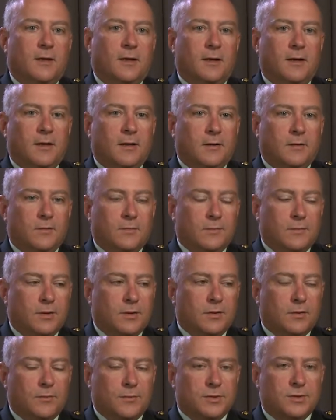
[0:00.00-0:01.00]
You
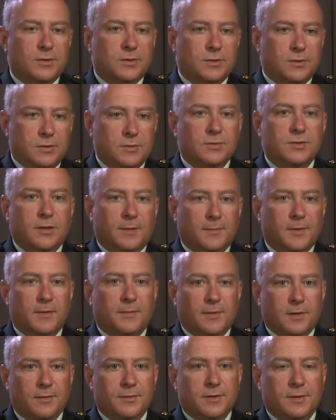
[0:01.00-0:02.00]
know, we should do something
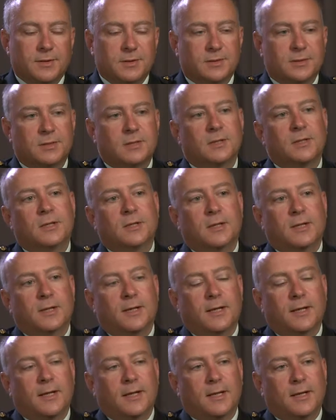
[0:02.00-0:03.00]
about this.
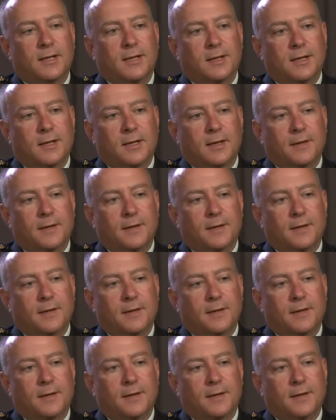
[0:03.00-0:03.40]
And